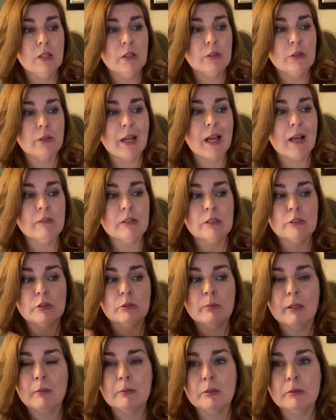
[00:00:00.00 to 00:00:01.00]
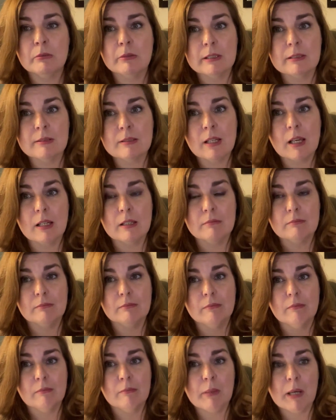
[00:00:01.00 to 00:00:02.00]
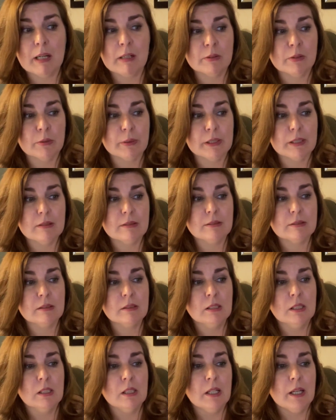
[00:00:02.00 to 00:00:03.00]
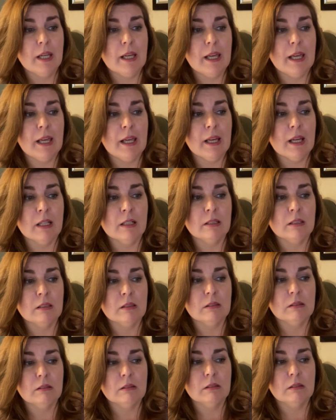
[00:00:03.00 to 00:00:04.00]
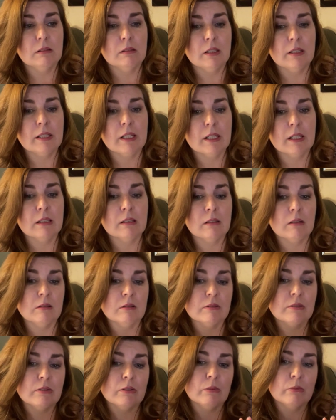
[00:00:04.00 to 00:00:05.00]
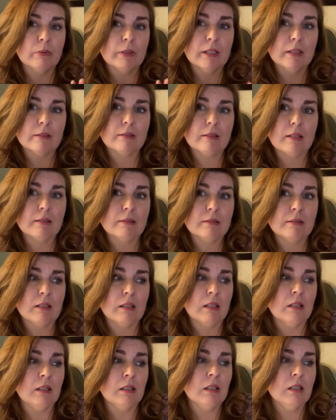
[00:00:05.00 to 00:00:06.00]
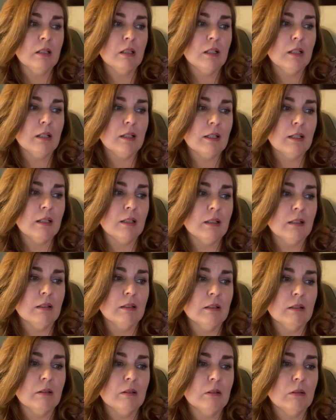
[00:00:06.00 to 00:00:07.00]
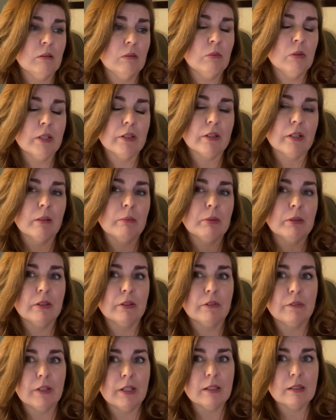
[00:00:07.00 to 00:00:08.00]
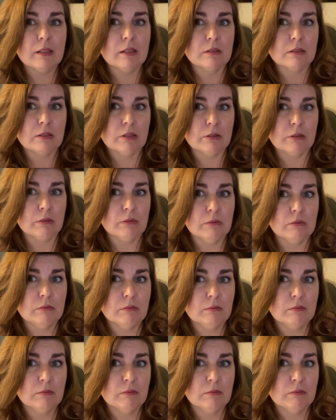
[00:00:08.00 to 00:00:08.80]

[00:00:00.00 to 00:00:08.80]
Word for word: You're having to maybe reset boundaries. And again, also reassessing uh, what you're going to put your faith into